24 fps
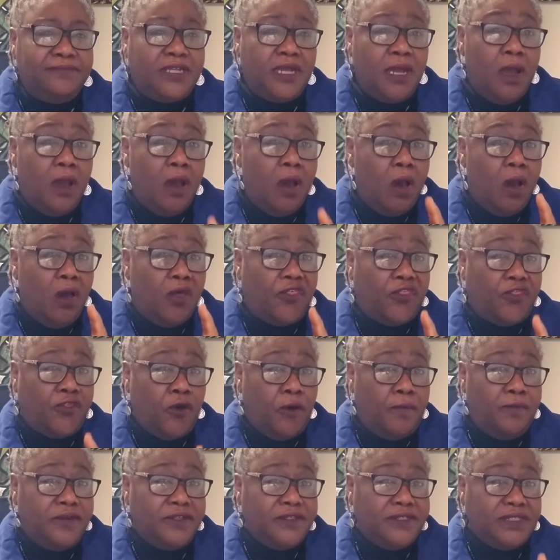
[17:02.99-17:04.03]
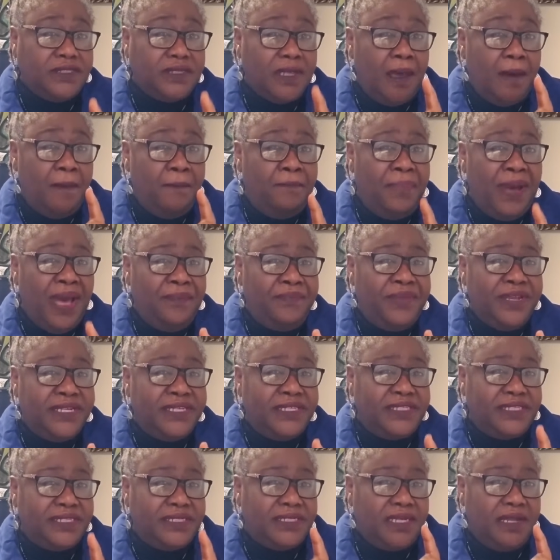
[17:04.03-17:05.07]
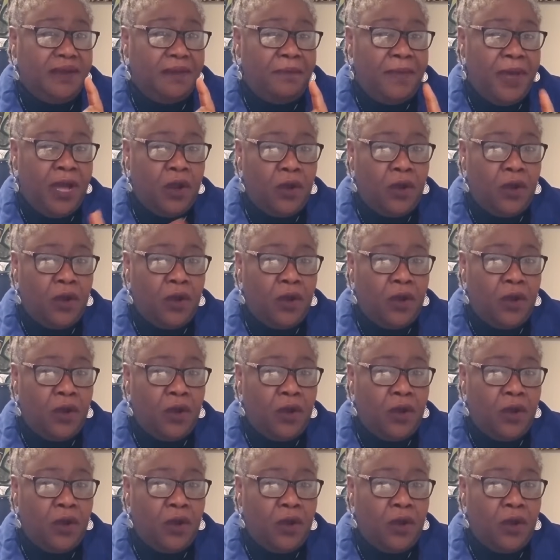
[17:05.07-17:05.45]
named Thomas Babington